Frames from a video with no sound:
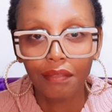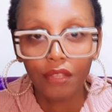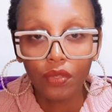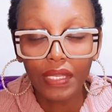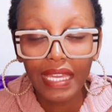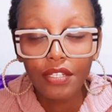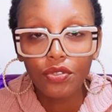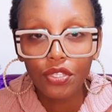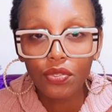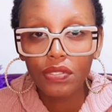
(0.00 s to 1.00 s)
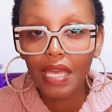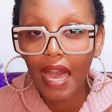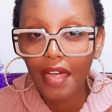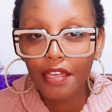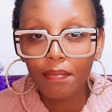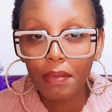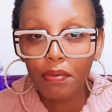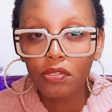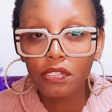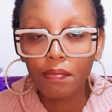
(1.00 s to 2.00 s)
You get to use other
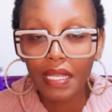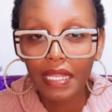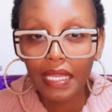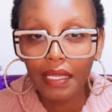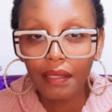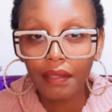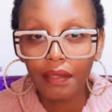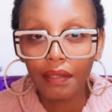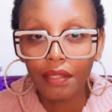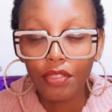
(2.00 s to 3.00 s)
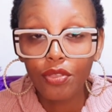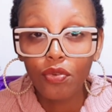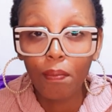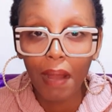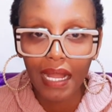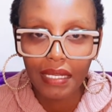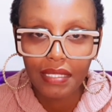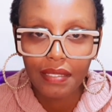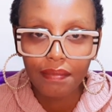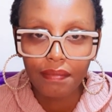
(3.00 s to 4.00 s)
people's money through banks,